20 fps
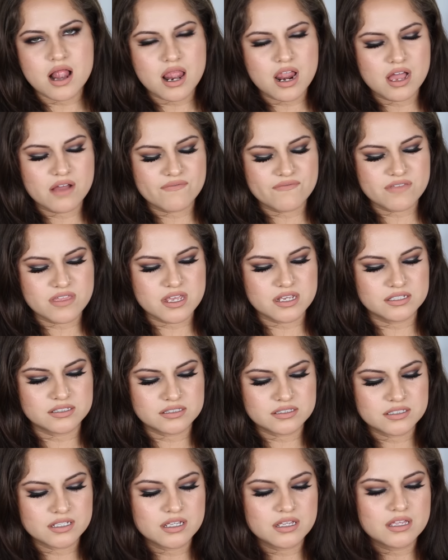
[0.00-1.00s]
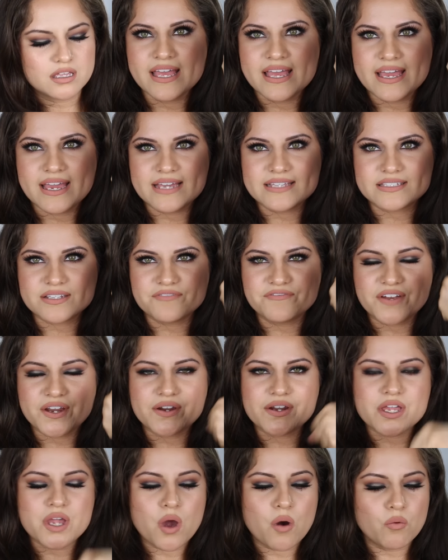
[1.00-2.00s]
love this. It's a
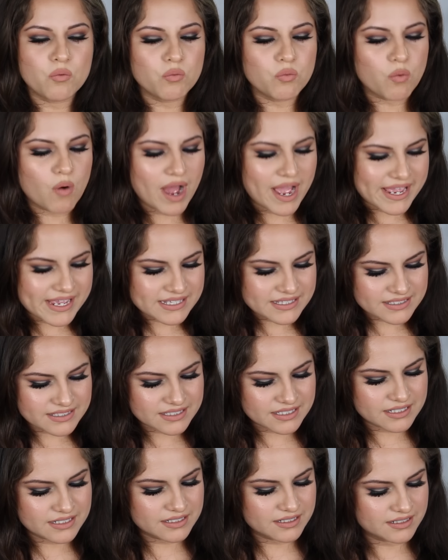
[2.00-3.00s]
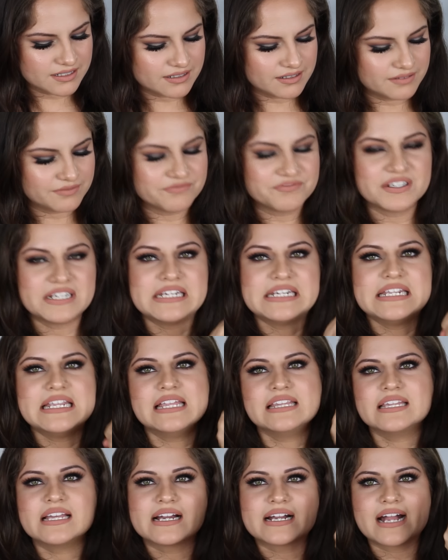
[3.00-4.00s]
very white
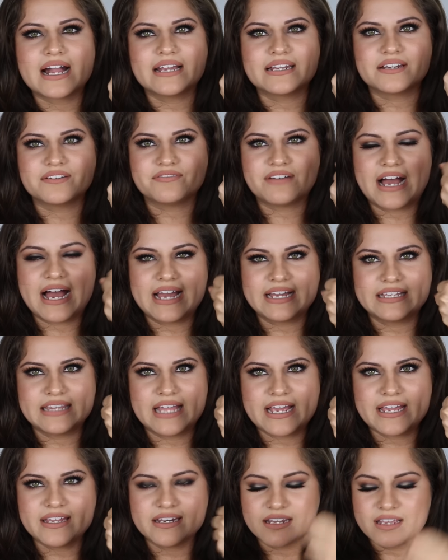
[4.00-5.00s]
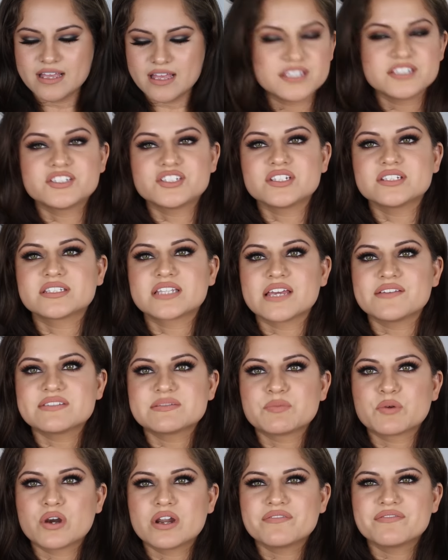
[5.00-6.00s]
vanilla kind of highlight. This just
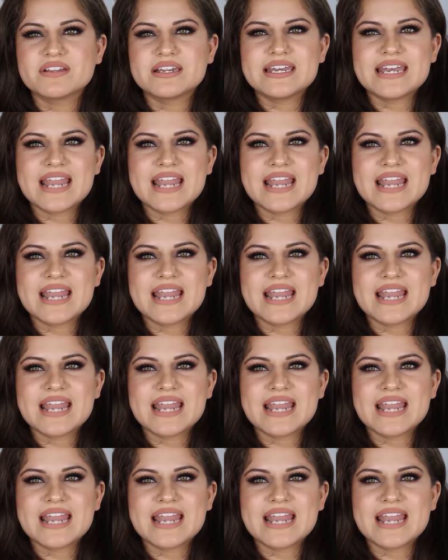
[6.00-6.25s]
gives more of a